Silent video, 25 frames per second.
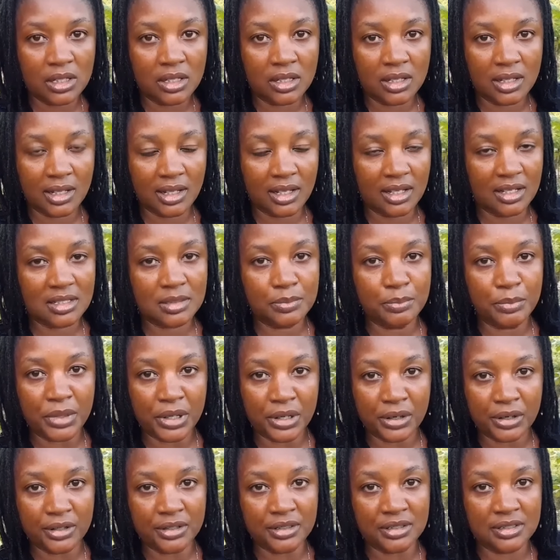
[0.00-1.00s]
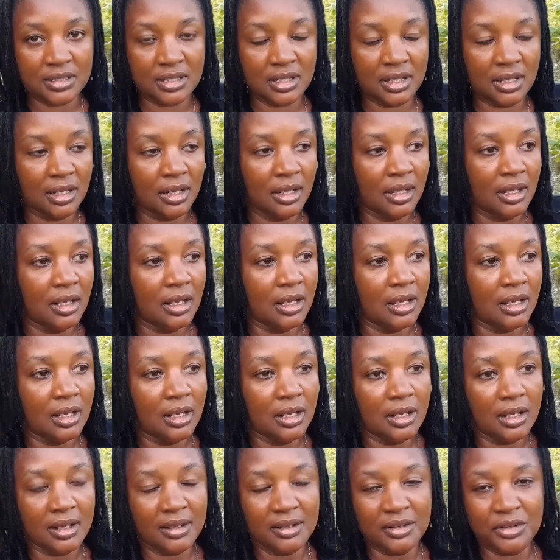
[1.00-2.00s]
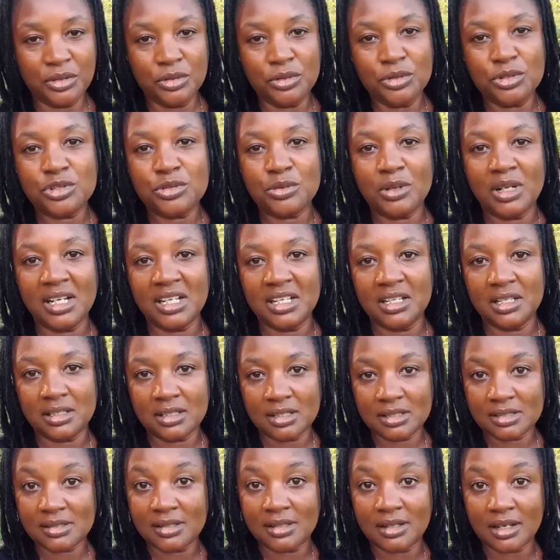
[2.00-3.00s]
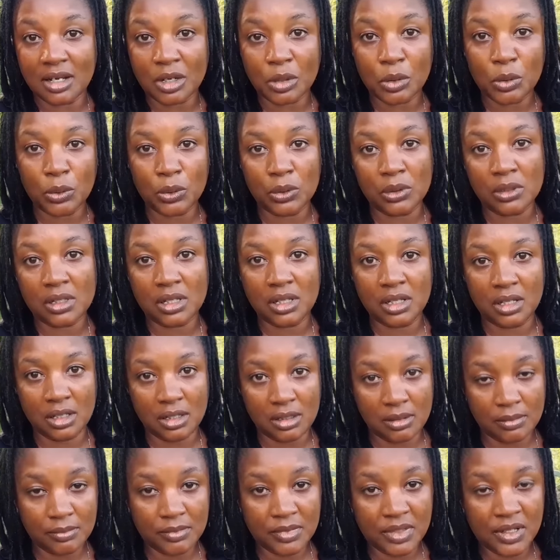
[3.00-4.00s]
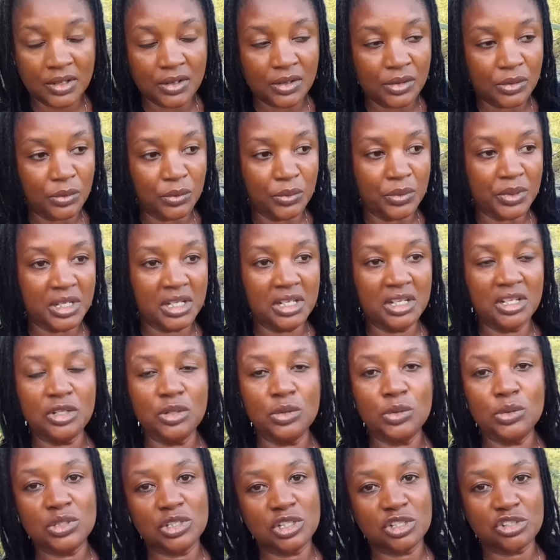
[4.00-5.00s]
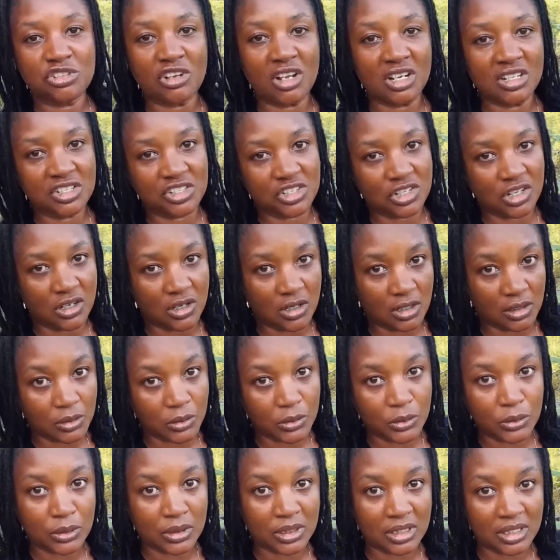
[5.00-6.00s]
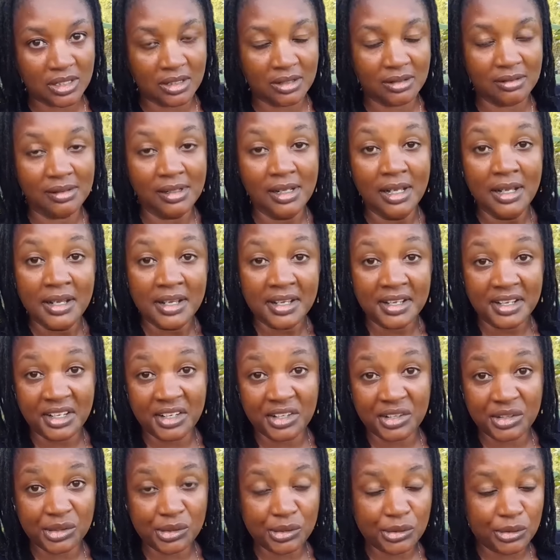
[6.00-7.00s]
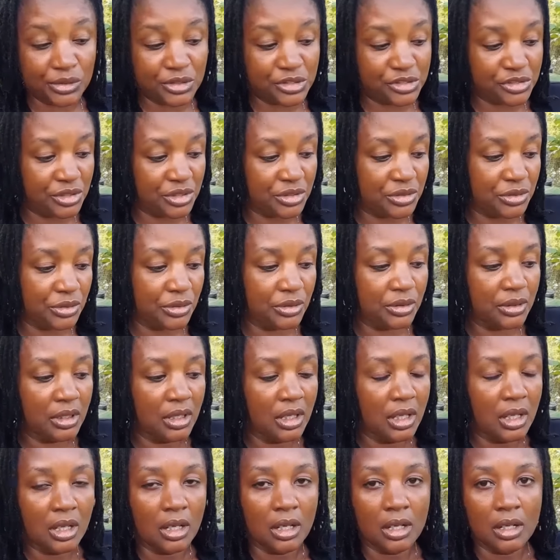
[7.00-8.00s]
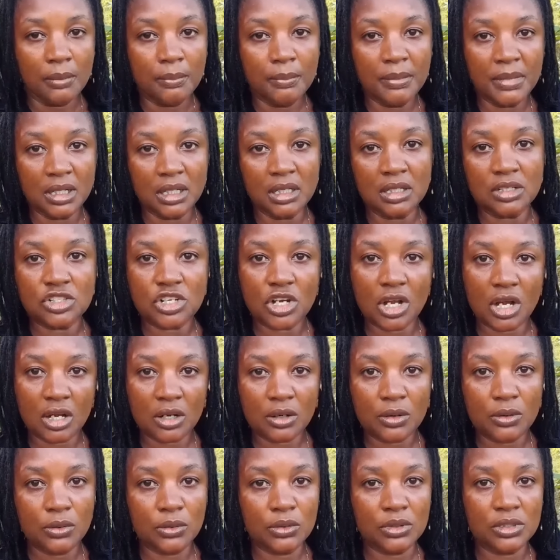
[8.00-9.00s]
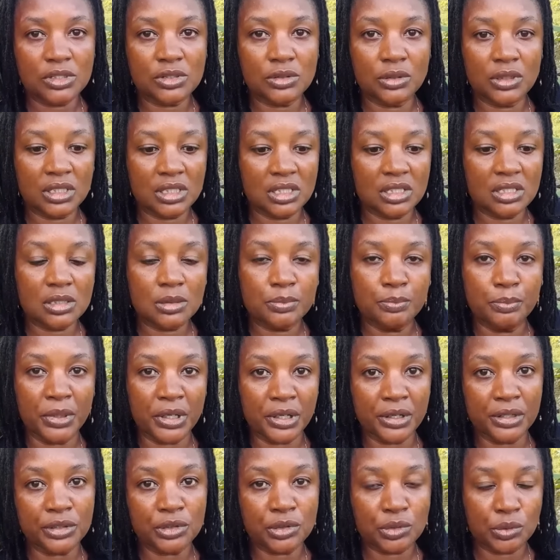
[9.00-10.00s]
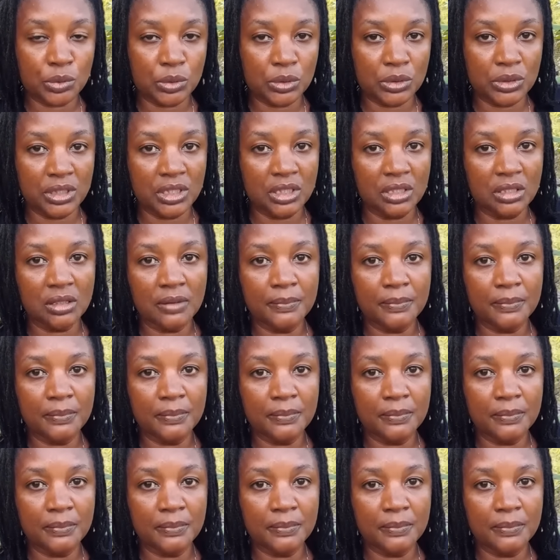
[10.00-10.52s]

is burnt. Usually it is in a coal kiln. We use a traditional coal kiln in the country to make charcoal. So it is burnt wood